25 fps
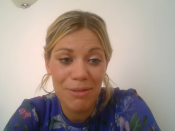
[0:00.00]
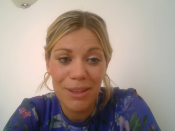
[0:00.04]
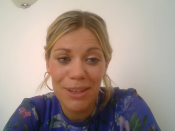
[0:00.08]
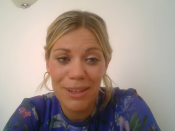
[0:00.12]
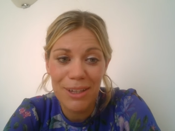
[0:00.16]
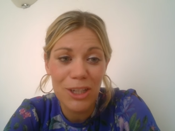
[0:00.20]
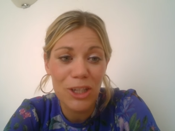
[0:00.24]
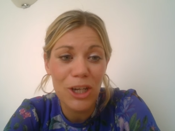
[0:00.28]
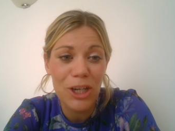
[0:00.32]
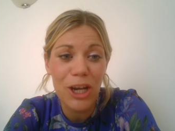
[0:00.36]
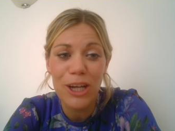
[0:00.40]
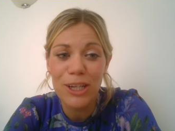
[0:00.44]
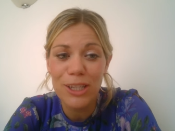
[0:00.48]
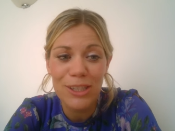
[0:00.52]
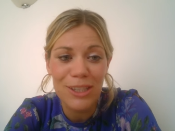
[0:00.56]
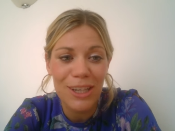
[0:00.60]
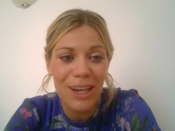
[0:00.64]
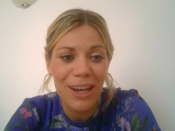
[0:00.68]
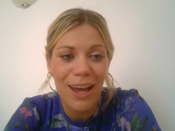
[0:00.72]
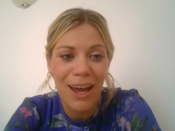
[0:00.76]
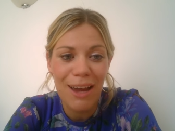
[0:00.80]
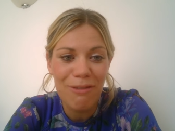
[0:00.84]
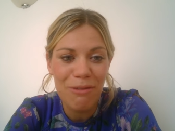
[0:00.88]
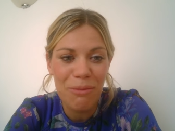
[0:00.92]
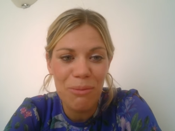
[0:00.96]
the church is
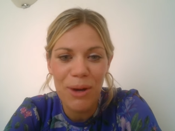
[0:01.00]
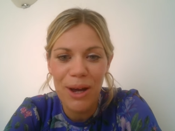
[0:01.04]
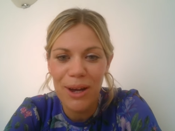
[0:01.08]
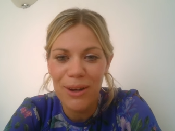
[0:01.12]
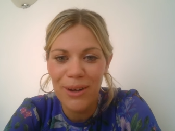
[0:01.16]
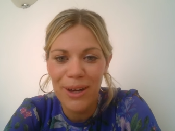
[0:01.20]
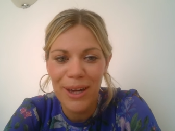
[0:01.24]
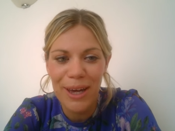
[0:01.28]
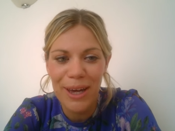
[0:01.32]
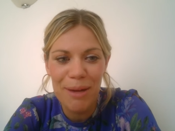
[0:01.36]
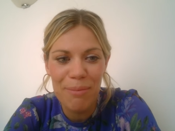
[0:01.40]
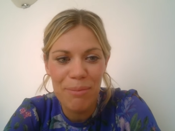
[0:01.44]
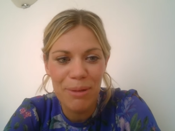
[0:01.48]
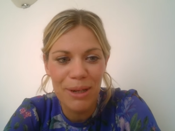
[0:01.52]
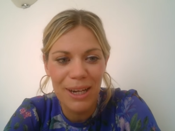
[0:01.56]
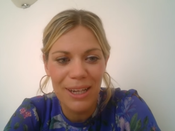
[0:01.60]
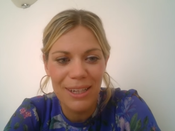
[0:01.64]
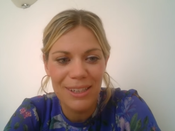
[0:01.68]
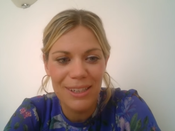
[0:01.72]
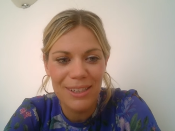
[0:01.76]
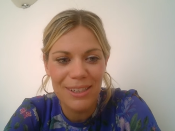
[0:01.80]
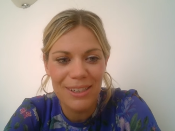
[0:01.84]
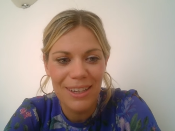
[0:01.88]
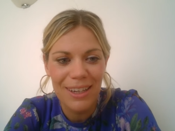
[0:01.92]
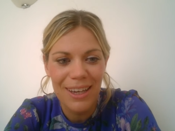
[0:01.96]
alive and well here, but
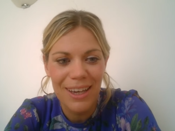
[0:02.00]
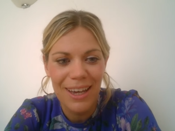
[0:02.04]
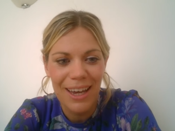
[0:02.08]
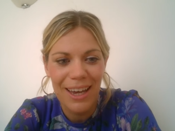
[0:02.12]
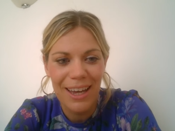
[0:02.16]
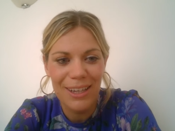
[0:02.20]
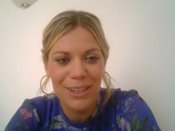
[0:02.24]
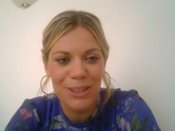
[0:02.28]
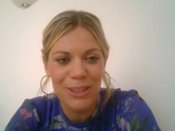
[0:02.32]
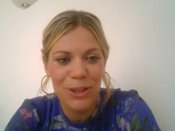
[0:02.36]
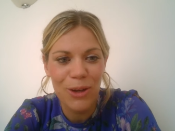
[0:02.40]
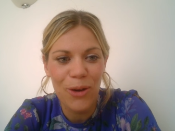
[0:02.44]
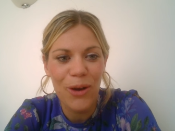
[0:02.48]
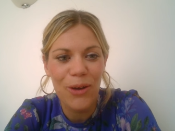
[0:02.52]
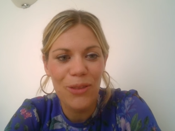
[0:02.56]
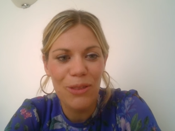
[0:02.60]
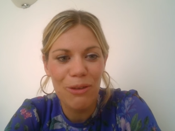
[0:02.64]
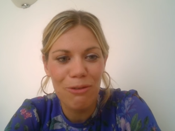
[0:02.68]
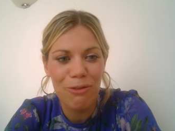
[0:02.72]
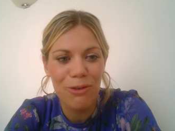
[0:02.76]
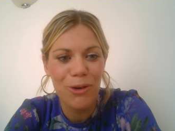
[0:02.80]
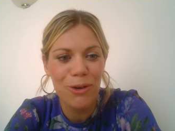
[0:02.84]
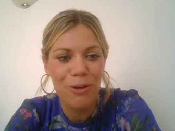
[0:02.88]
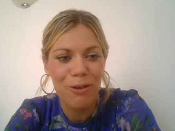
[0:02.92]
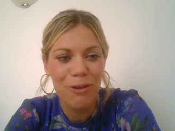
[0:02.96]
it's it's not at
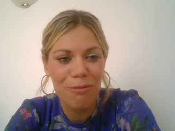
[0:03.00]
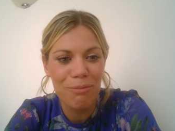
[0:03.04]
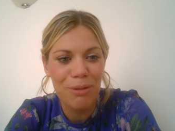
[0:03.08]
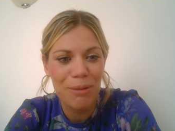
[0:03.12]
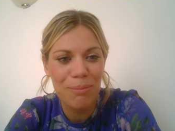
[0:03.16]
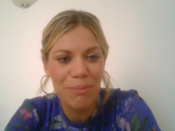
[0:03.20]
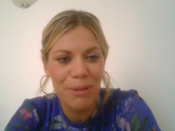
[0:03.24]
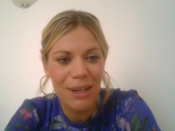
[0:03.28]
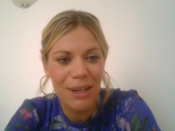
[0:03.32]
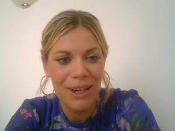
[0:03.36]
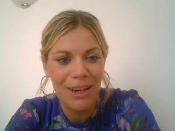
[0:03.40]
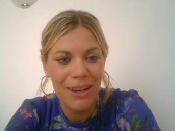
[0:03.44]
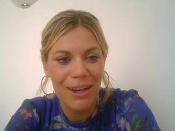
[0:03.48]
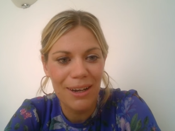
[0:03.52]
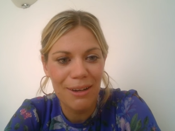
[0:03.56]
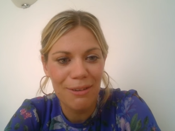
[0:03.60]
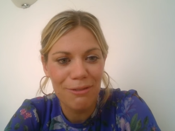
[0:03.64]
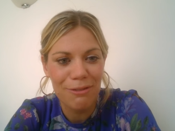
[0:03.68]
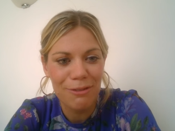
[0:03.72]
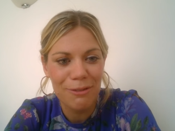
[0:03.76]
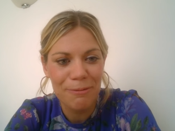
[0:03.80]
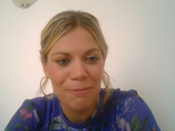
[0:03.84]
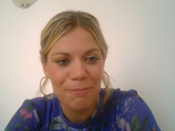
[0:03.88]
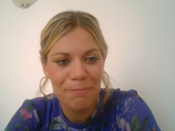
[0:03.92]
the fore of public life.